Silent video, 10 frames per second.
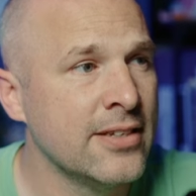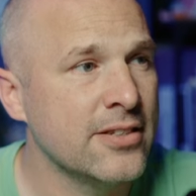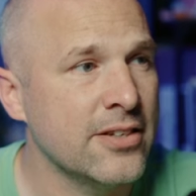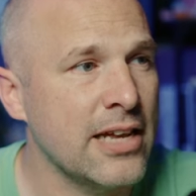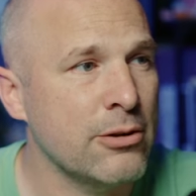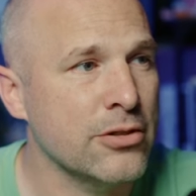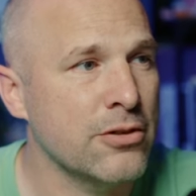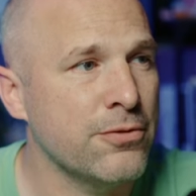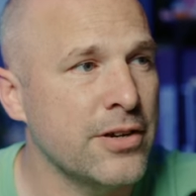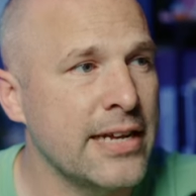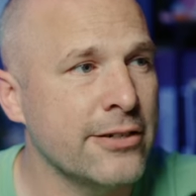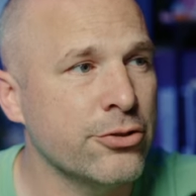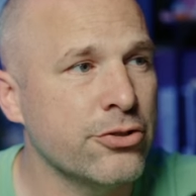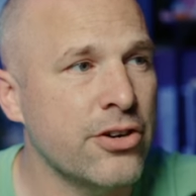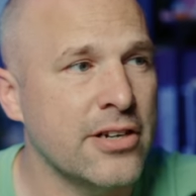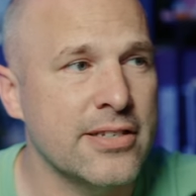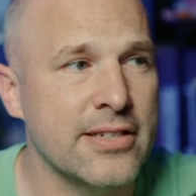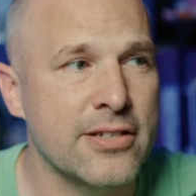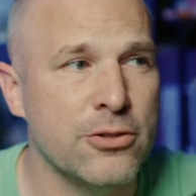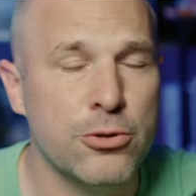So that was the financial
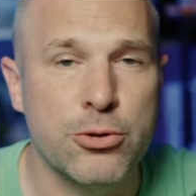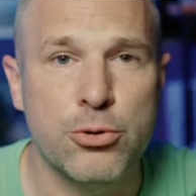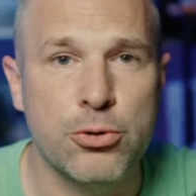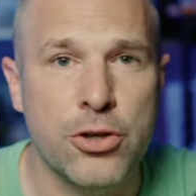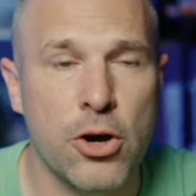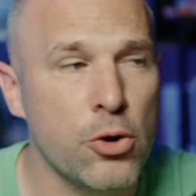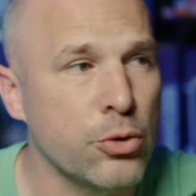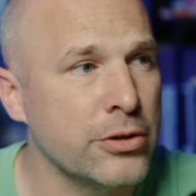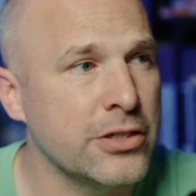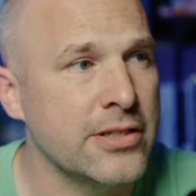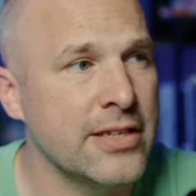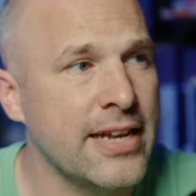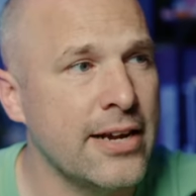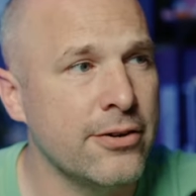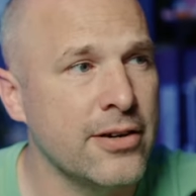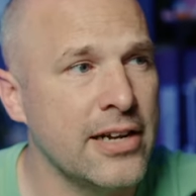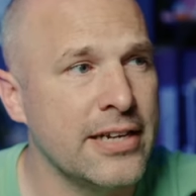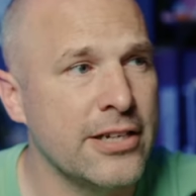crisis, and you saw gold, which is the yellow line,